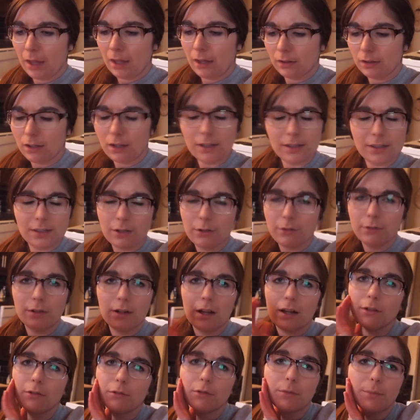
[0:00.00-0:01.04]
Lots going
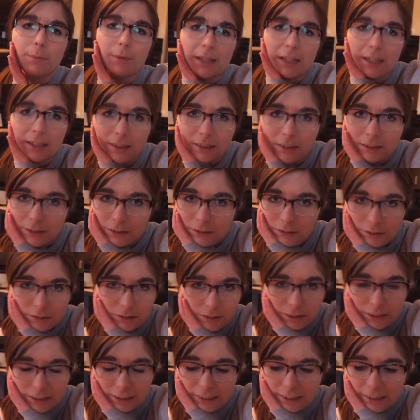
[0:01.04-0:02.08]
on with me,
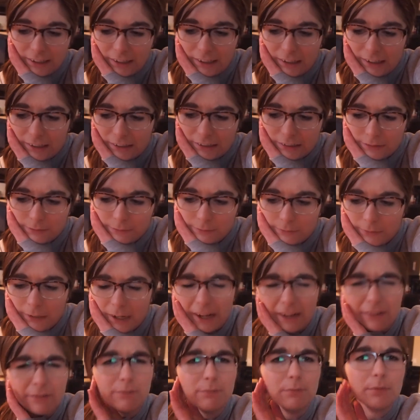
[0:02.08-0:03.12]
really. I
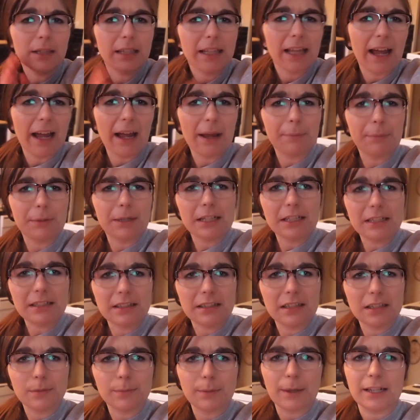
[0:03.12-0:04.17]
haven't been the
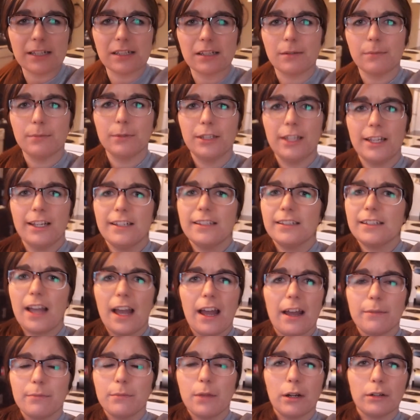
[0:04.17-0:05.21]
happiest this past couple days.
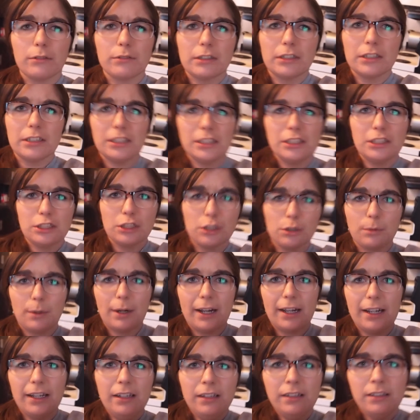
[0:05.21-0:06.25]
I'm not really sure
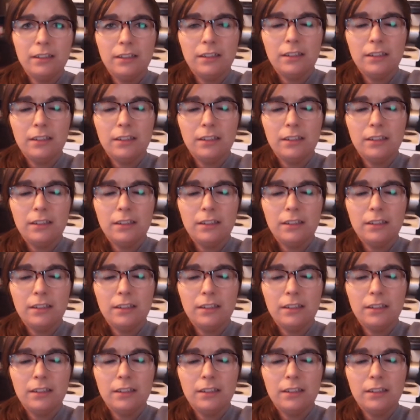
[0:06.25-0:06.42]
why.